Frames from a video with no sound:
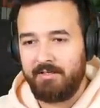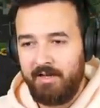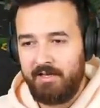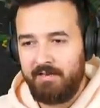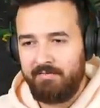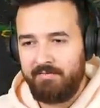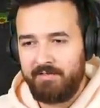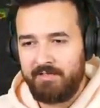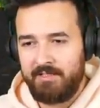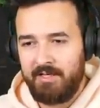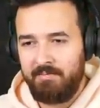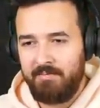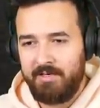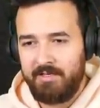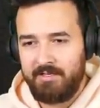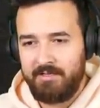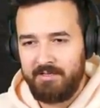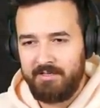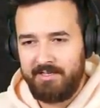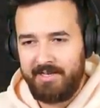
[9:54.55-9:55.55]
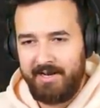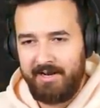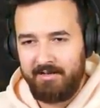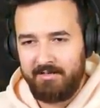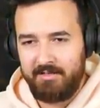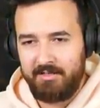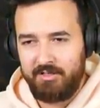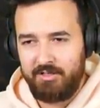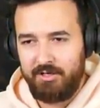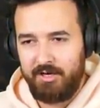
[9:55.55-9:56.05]
It, for some reason, this
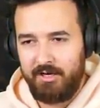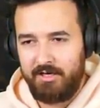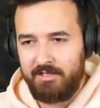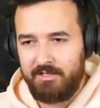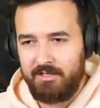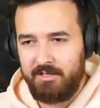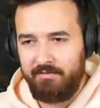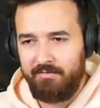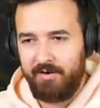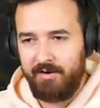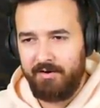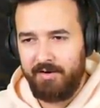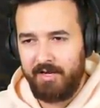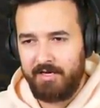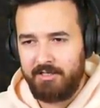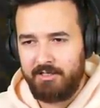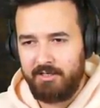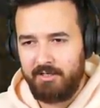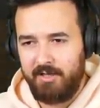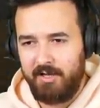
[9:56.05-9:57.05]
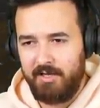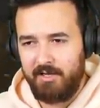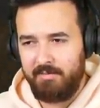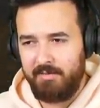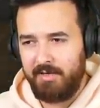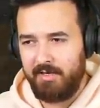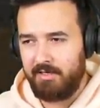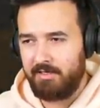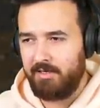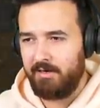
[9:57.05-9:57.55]
house has changed the foundation there to
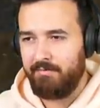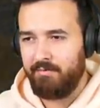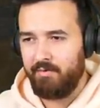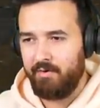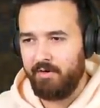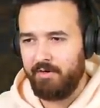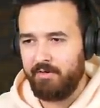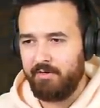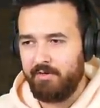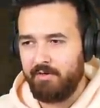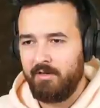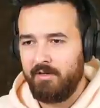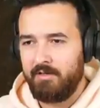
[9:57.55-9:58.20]
be different.